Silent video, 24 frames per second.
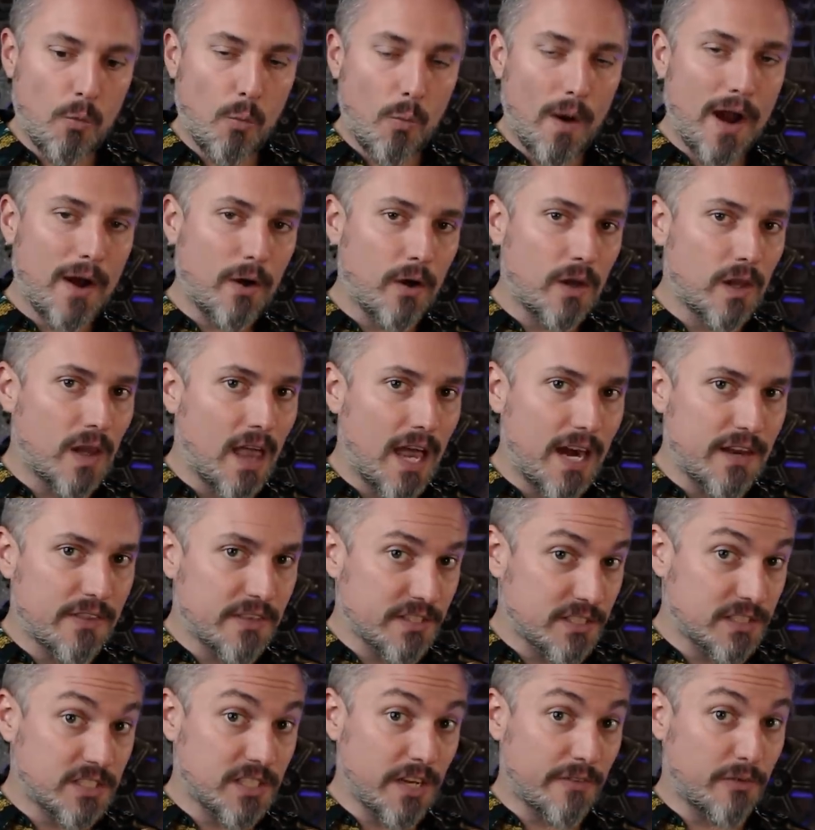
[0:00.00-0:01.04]
where a lot of
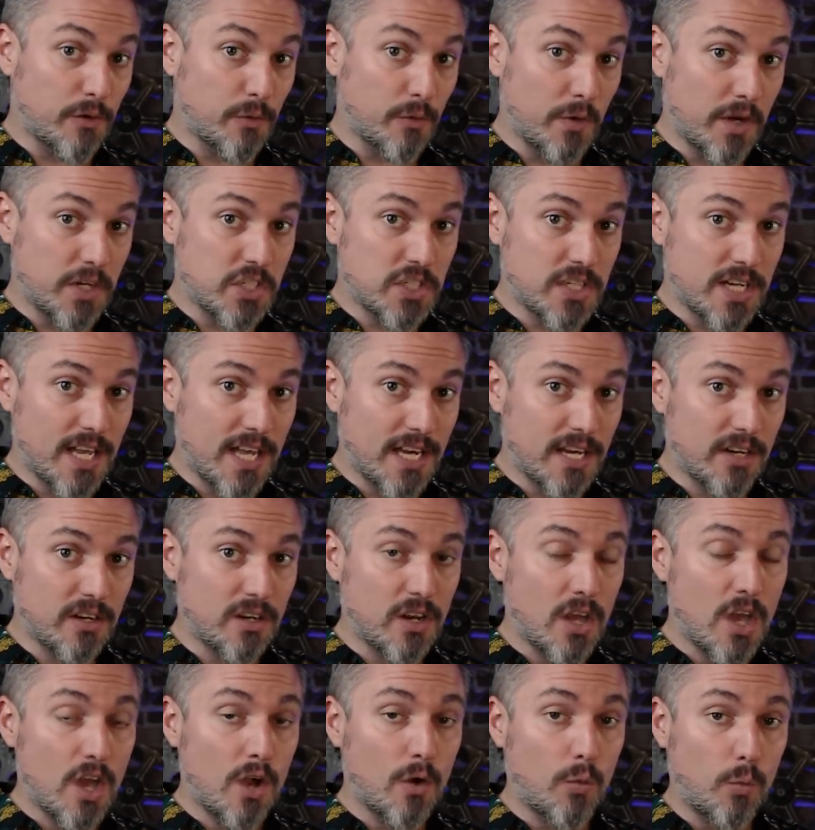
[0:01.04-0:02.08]
this stuff
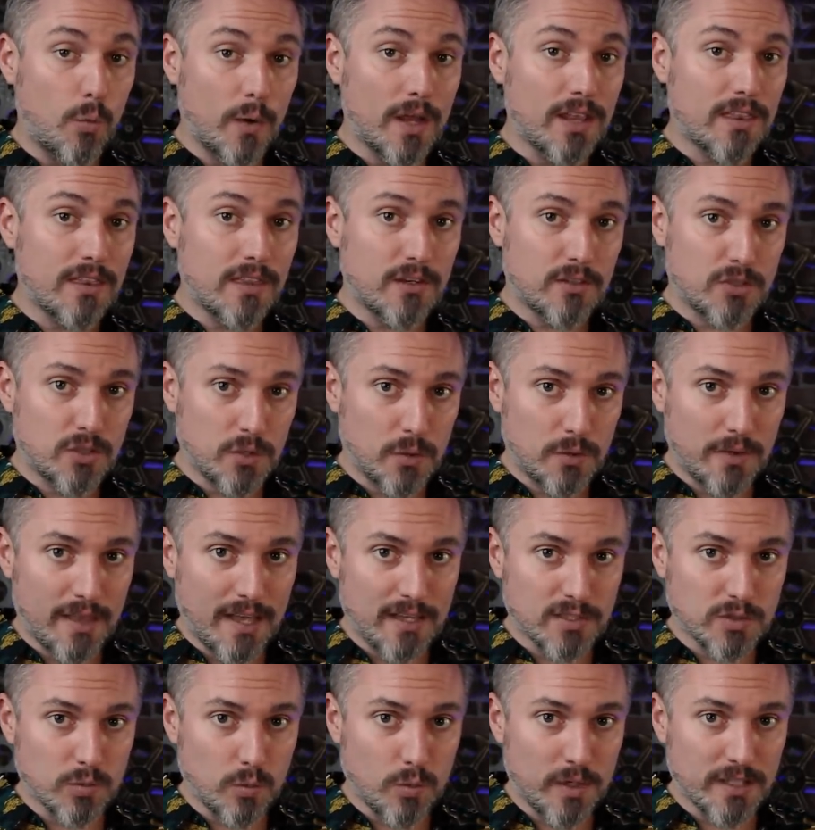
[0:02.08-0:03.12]
originated with two
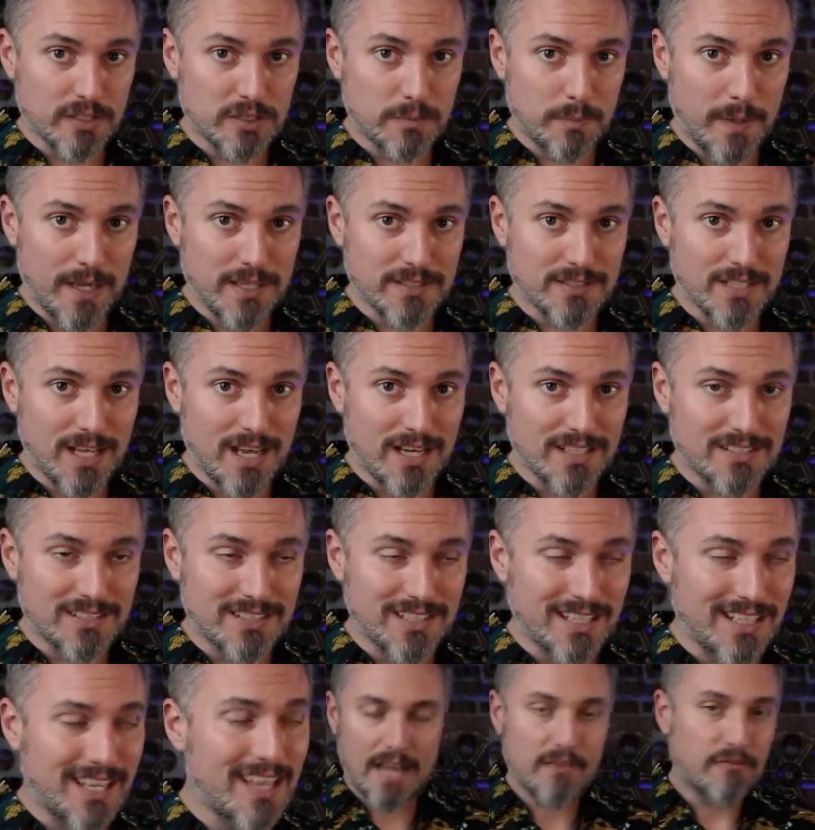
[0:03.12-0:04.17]
thousand one: A Space Odyssey.